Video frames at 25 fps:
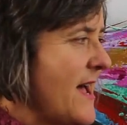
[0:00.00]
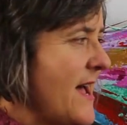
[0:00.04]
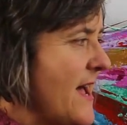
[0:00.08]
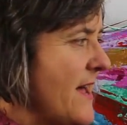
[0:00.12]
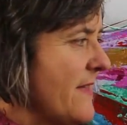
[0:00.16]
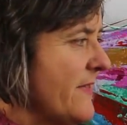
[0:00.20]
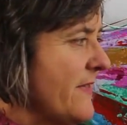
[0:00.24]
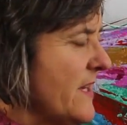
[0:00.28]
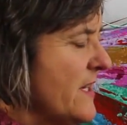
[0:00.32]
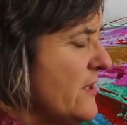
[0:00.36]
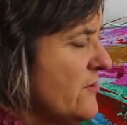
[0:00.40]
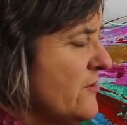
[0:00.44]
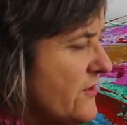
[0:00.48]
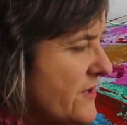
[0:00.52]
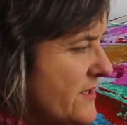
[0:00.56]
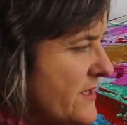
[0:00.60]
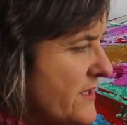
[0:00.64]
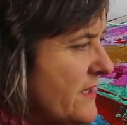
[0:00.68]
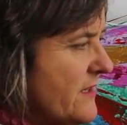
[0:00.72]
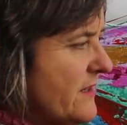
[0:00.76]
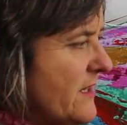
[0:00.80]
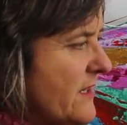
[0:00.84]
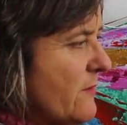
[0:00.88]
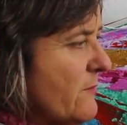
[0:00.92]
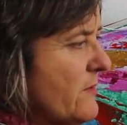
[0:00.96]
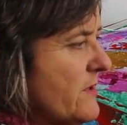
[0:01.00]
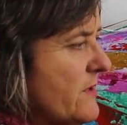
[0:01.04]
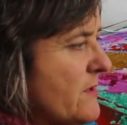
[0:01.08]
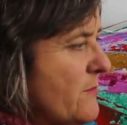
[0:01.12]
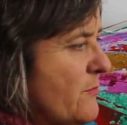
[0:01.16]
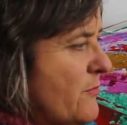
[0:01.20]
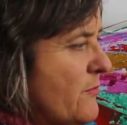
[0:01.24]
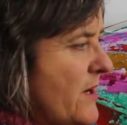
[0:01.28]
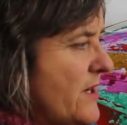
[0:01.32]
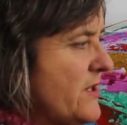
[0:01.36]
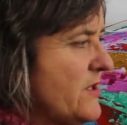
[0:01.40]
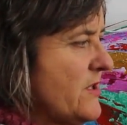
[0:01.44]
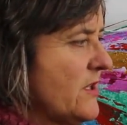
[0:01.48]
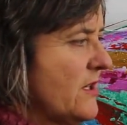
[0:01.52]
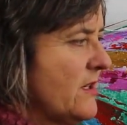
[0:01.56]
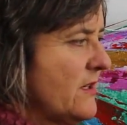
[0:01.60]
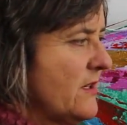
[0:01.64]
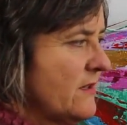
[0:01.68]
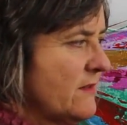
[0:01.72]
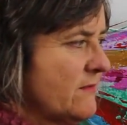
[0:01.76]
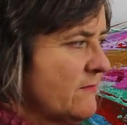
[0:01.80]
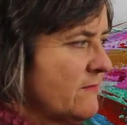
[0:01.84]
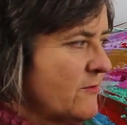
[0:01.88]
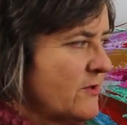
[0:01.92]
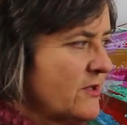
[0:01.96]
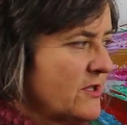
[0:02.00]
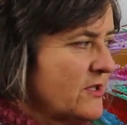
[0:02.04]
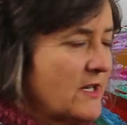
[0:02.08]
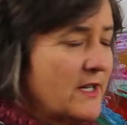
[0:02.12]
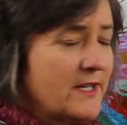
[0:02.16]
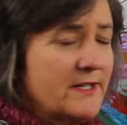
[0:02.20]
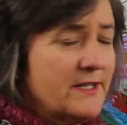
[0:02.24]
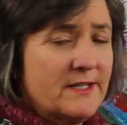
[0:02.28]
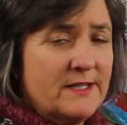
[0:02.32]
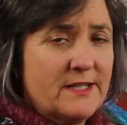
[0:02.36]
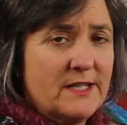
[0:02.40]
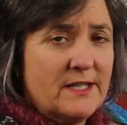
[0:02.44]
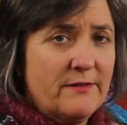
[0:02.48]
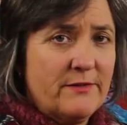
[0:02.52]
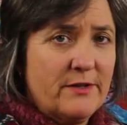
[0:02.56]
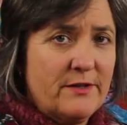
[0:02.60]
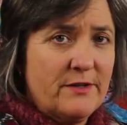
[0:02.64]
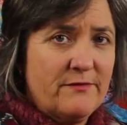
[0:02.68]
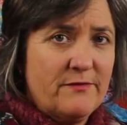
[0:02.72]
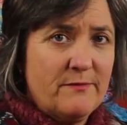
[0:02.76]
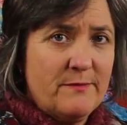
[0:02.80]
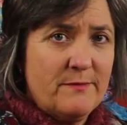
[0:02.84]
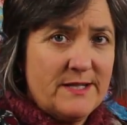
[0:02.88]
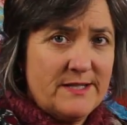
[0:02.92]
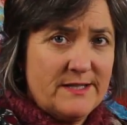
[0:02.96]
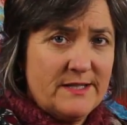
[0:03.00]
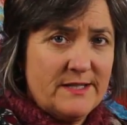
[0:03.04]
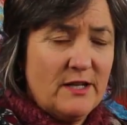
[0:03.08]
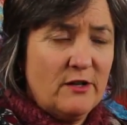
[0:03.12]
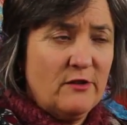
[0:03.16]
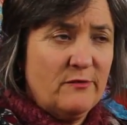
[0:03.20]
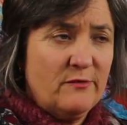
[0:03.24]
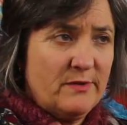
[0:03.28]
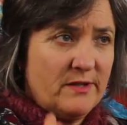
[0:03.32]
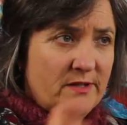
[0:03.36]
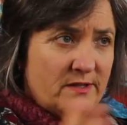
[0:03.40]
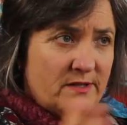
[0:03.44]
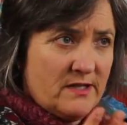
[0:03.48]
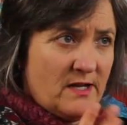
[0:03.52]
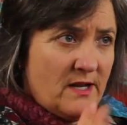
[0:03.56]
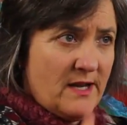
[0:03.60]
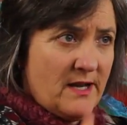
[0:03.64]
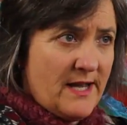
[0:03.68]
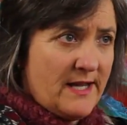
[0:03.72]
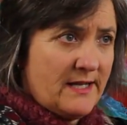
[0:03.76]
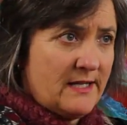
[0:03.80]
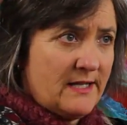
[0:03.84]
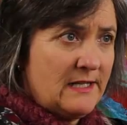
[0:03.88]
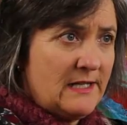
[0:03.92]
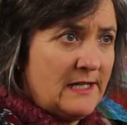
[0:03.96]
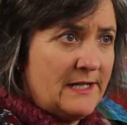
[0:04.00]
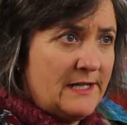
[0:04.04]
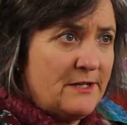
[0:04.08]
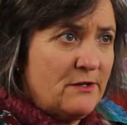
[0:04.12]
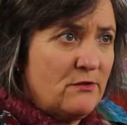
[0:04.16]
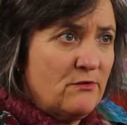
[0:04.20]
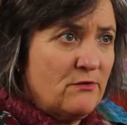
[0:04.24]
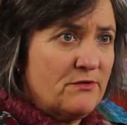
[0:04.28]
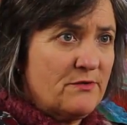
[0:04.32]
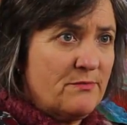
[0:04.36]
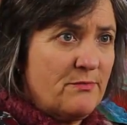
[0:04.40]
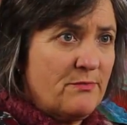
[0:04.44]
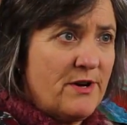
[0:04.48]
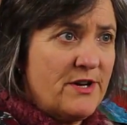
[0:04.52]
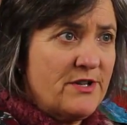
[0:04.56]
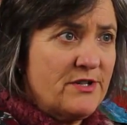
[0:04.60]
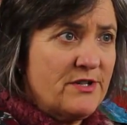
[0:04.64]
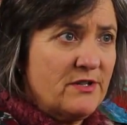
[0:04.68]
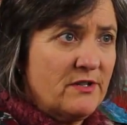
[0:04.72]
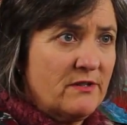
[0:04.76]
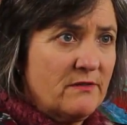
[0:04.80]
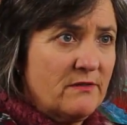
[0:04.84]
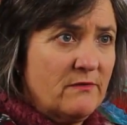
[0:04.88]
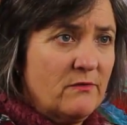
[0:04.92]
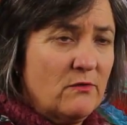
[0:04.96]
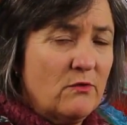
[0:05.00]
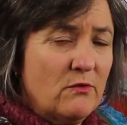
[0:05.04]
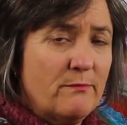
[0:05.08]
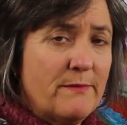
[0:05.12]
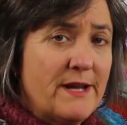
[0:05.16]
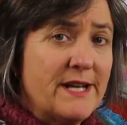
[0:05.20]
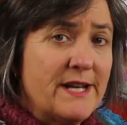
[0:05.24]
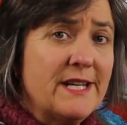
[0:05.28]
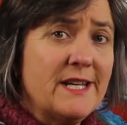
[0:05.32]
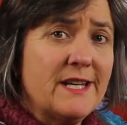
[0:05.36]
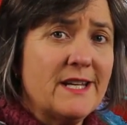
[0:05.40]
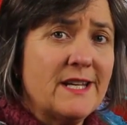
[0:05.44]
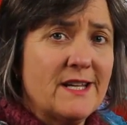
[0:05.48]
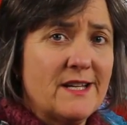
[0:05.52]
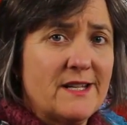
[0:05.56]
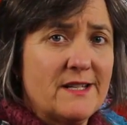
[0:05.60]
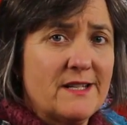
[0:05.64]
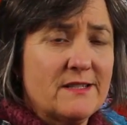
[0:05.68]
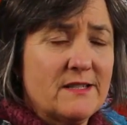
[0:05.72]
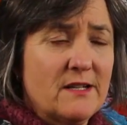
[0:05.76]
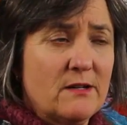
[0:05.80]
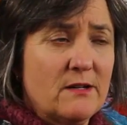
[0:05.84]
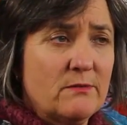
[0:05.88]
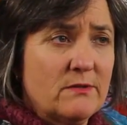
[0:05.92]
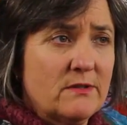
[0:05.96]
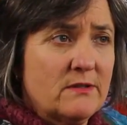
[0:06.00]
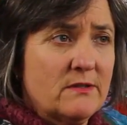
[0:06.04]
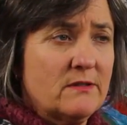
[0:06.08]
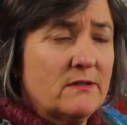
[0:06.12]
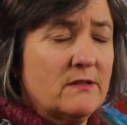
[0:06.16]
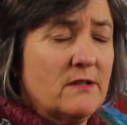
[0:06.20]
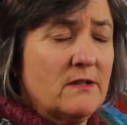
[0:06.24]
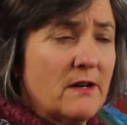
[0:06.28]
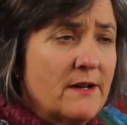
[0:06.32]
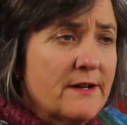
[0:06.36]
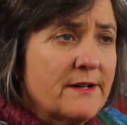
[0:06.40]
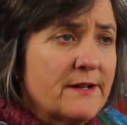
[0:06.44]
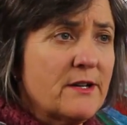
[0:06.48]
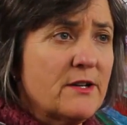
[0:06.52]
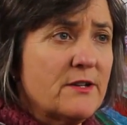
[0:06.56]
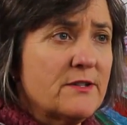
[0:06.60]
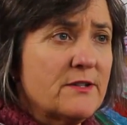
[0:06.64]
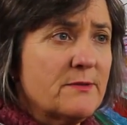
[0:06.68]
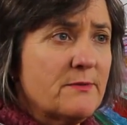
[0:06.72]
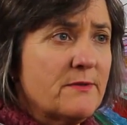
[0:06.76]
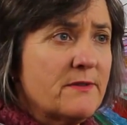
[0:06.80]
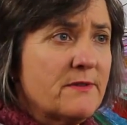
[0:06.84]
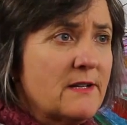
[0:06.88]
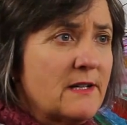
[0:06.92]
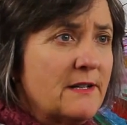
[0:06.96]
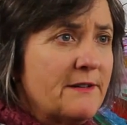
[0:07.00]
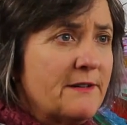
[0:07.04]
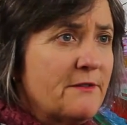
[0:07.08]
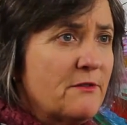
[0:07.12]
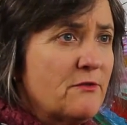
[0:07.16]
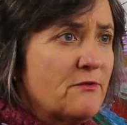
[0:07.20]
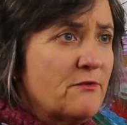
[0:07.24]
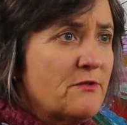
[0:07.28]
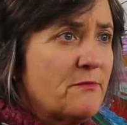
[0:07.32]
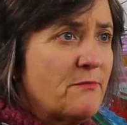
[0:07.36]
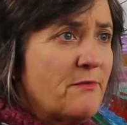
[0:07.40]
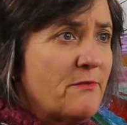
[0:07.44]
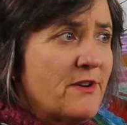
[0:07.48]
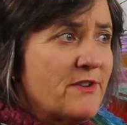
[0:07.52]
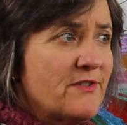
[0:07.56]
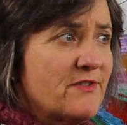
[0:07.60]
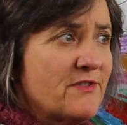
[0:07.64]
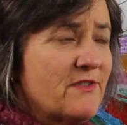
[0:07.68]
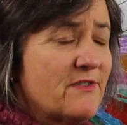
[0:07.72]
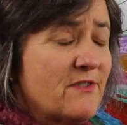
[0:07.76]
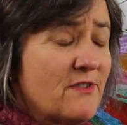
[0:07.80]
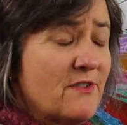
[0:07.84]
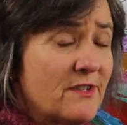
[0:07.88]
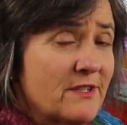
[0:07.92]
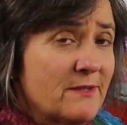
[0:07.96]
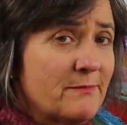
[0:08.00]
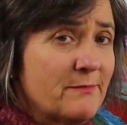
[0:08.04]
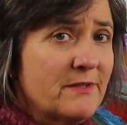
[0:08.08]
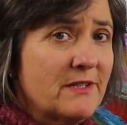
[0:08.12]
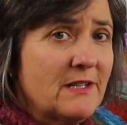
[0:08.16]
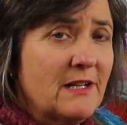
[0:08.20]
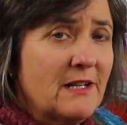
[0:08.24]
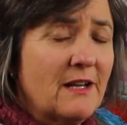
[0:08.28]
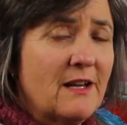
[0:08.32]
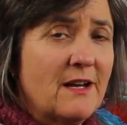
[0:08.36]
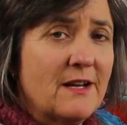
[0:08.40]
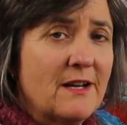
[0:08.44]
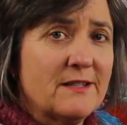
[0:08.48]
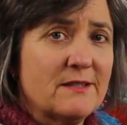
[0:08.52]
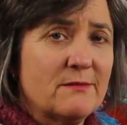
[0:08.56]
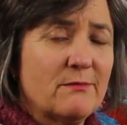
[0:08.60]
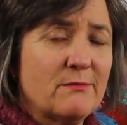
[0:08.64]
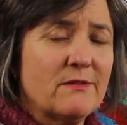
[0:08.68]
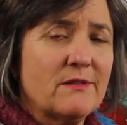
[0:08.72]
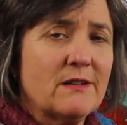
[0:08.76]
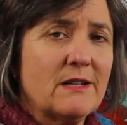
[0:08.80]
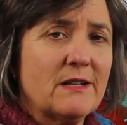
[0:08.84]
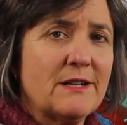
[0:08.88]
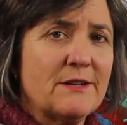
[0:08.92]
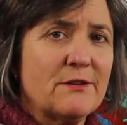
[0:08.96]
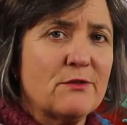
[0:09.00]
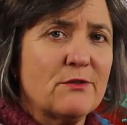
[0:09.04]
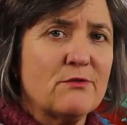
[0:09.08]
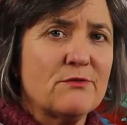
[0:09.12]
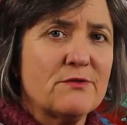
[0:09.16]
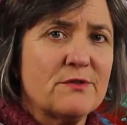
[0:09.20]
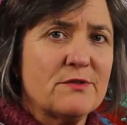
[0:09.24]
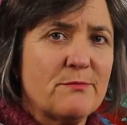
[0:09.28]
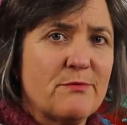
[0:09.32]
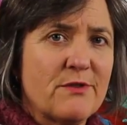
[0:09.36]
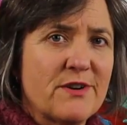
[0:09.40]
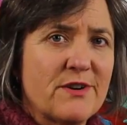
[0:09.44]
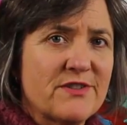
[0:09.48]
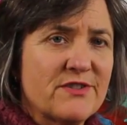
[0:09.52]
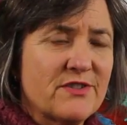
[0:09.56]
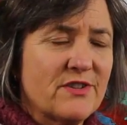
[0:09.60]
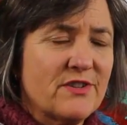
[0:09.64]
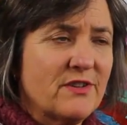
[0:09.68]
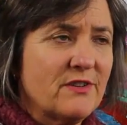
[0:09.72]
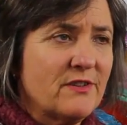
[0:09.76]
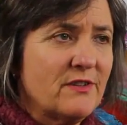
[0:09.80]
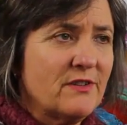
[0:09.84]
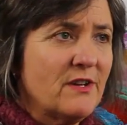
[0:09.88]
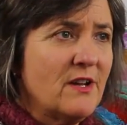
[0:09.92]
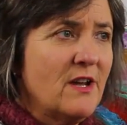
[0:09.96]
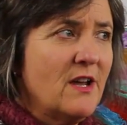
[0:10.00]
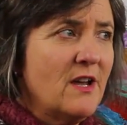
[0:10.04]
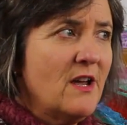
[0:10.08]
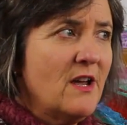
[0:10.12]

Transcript: And the interesting thing with depression, which I discovered for myself because I had clinical depression for many years, I was diagnosed with clinical depression, hospitalized with clinical depression,